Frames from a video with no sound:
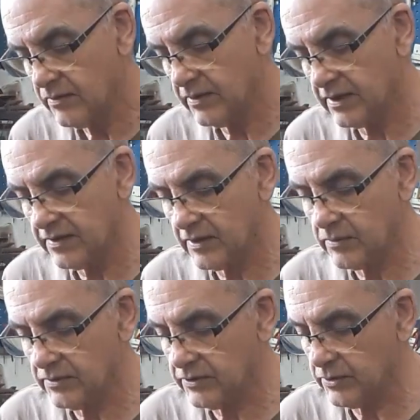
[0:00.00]
What I think
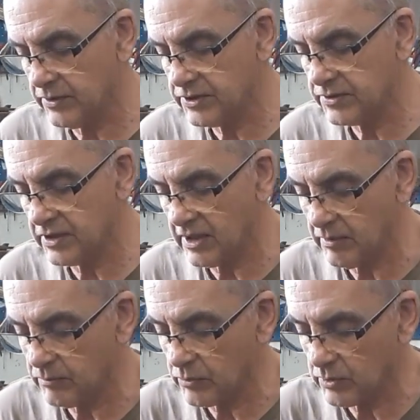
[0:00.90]
we'll do is
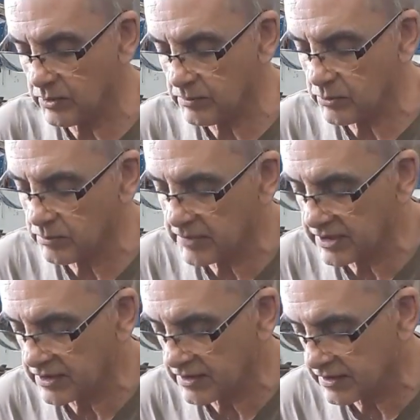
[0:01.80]
we'll
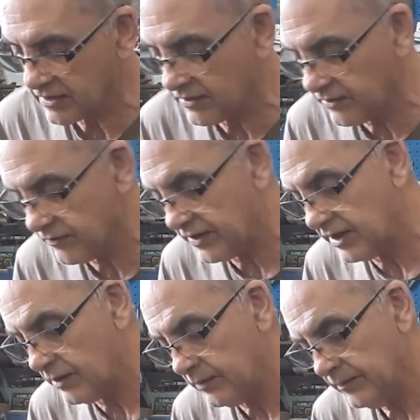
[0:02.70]
make another
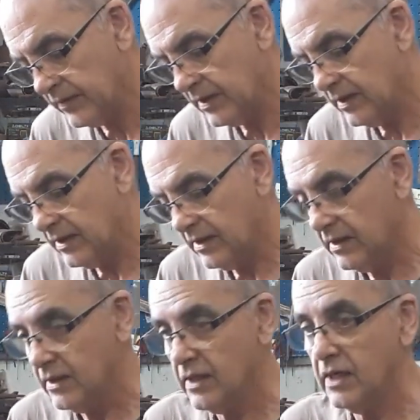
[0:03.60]
video
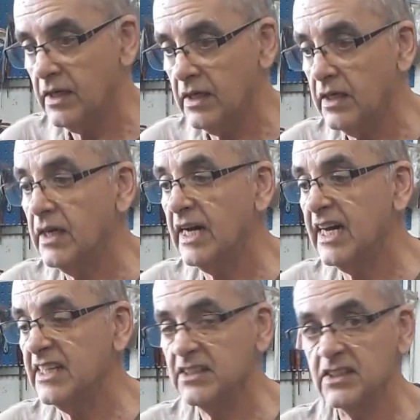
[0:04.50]

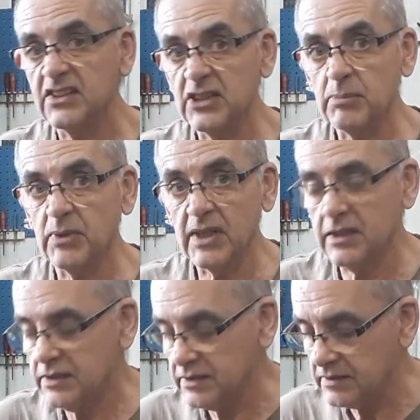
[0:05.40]
and
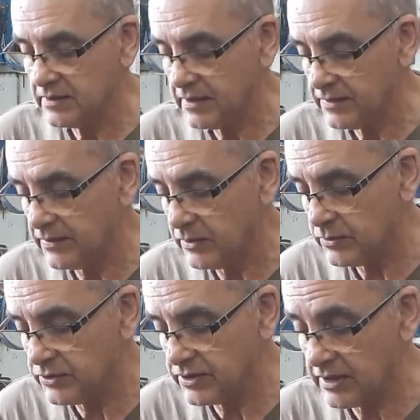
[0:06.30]
separate
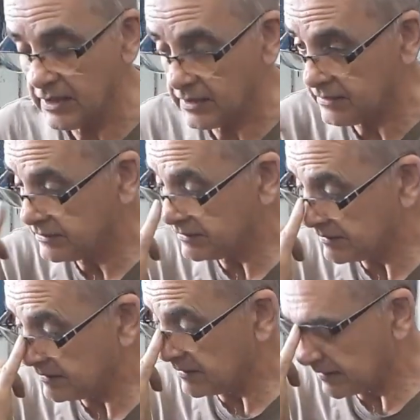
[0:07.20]
those
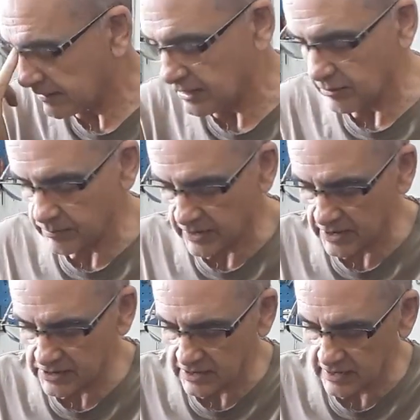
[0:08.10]

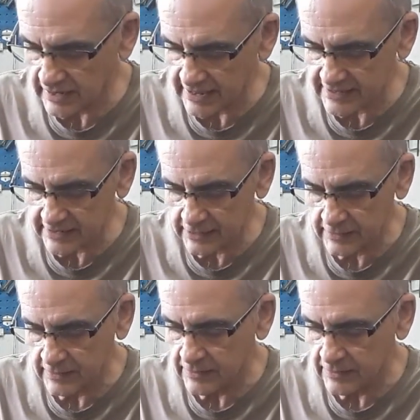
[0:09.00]
parts later.